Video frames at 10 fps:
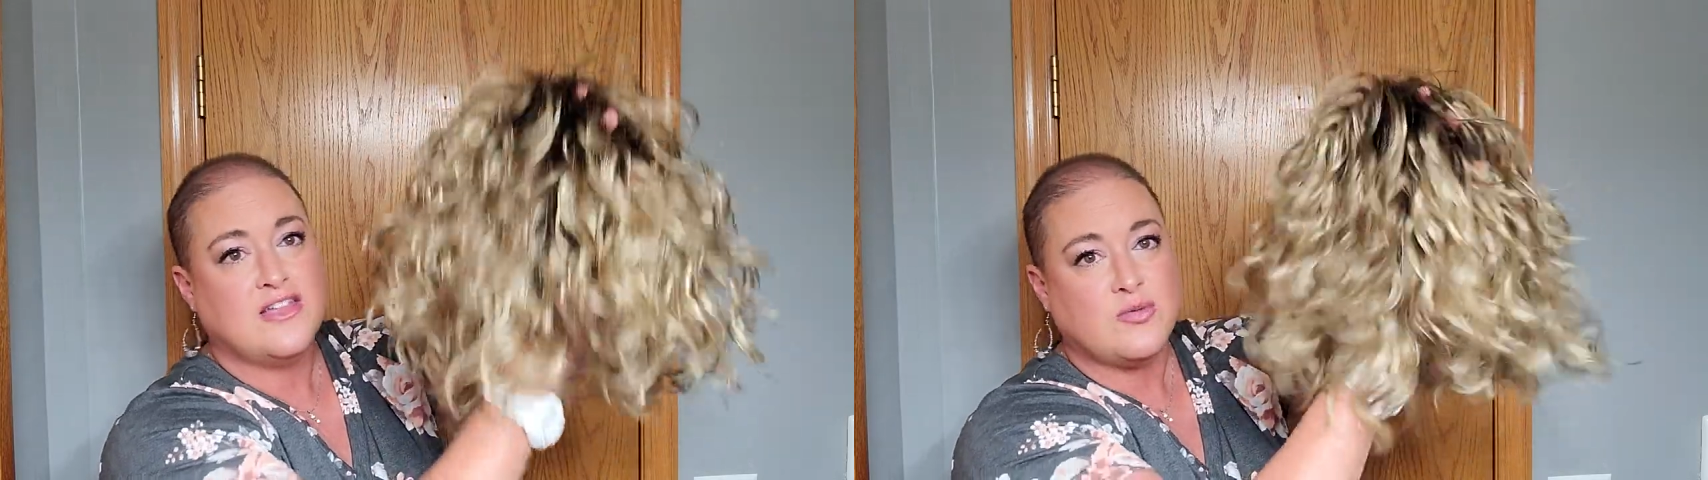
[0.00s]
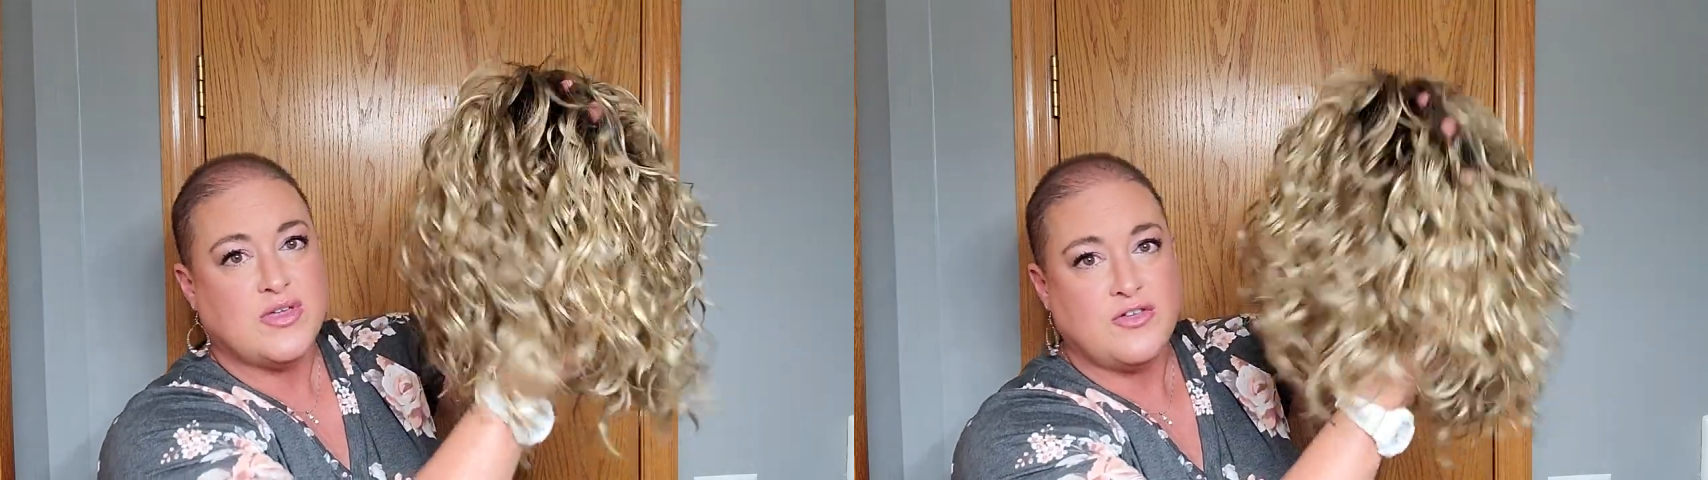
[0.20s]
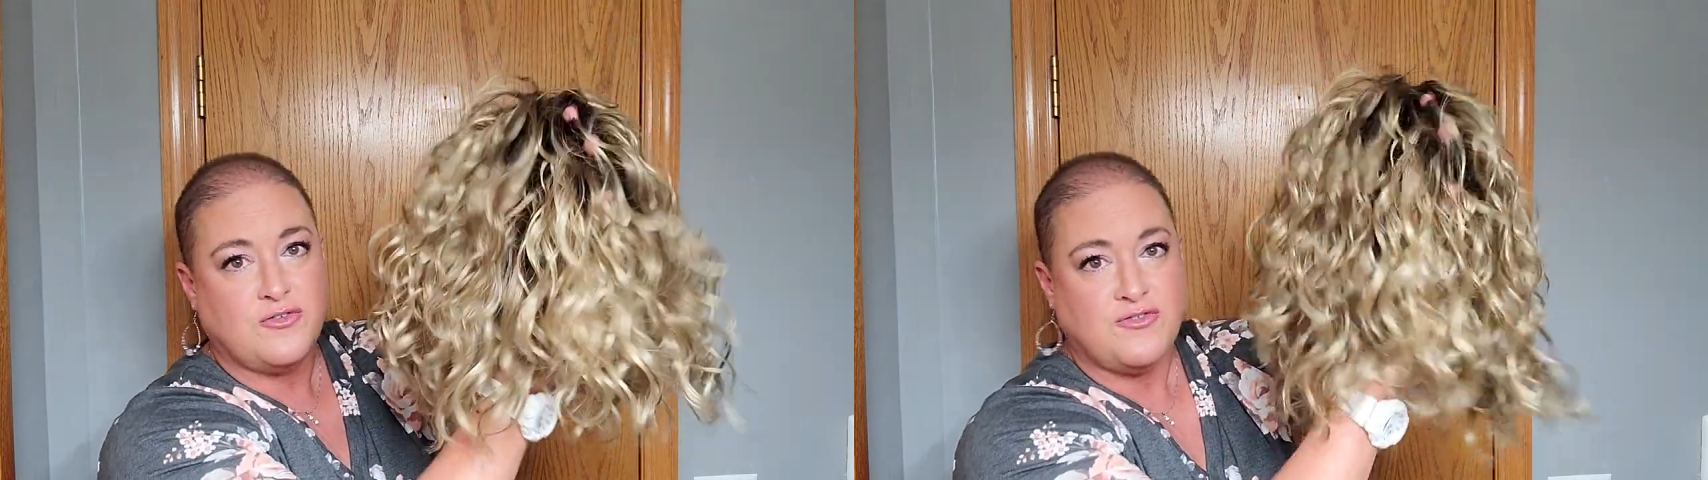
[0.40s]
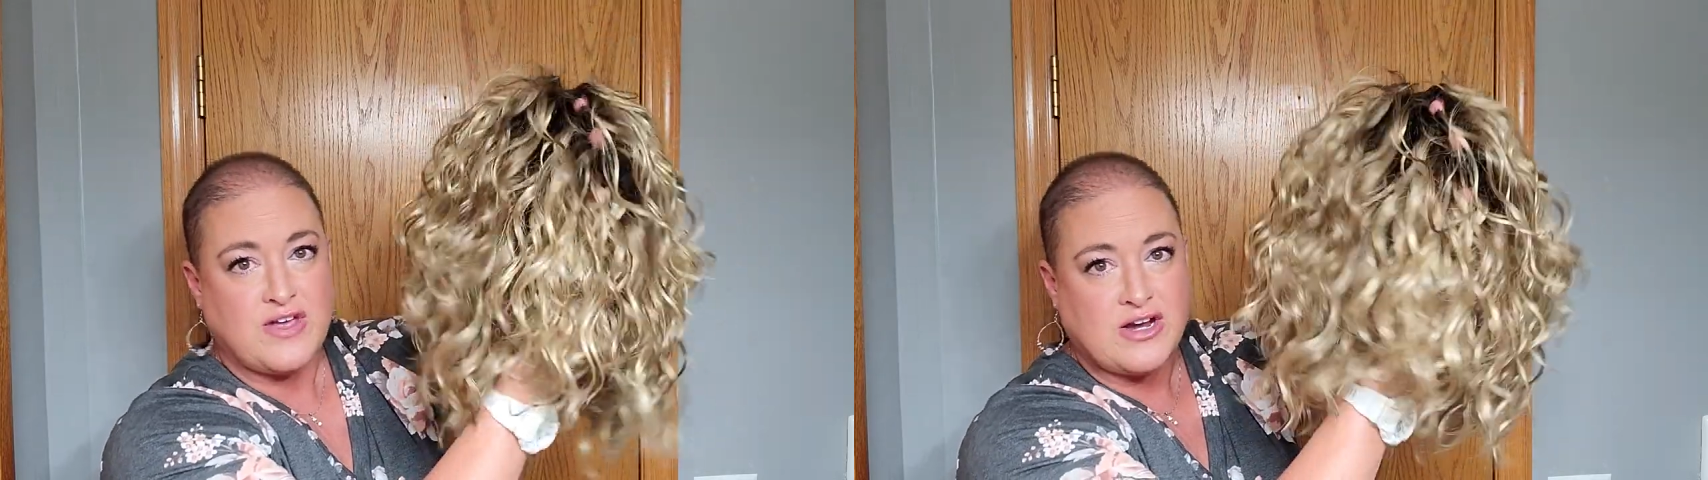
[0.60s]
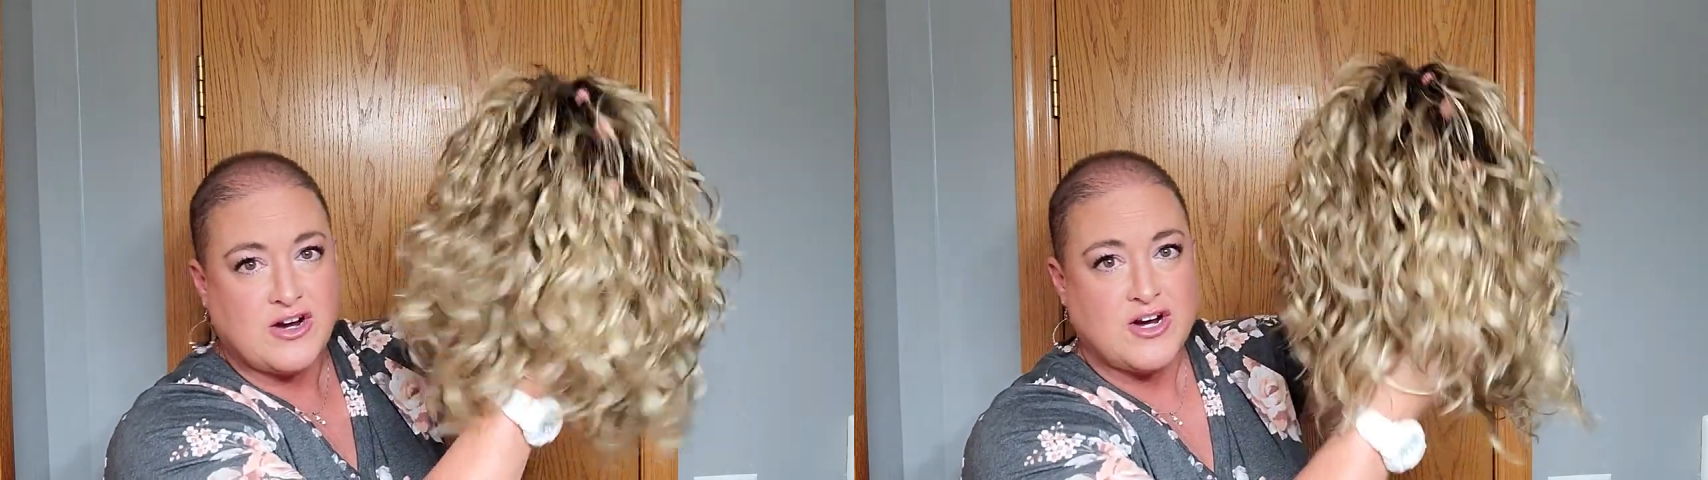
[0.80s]
there with your
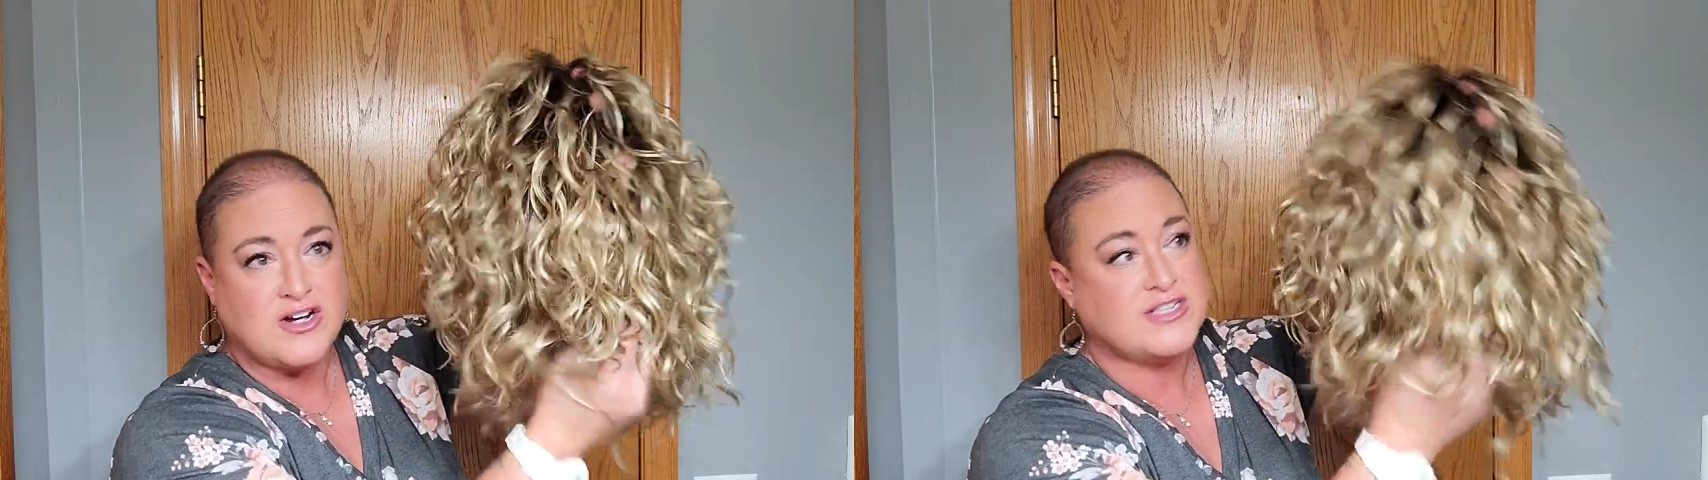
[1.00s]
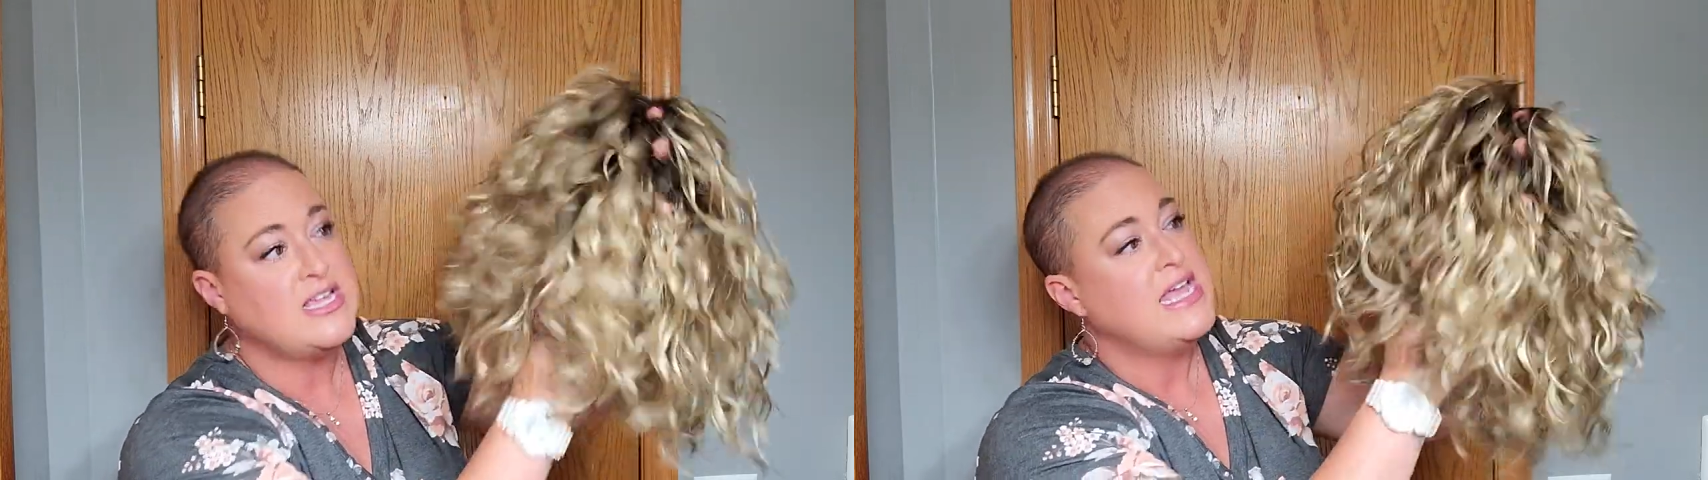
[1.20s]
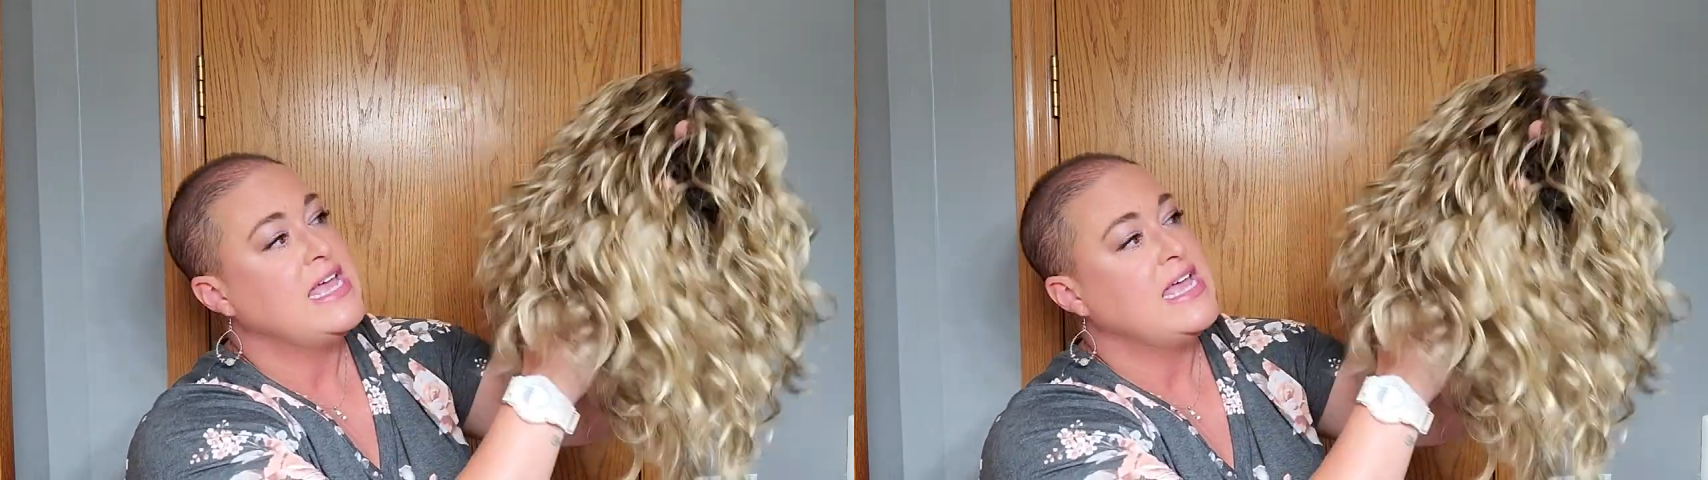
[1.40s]
fingers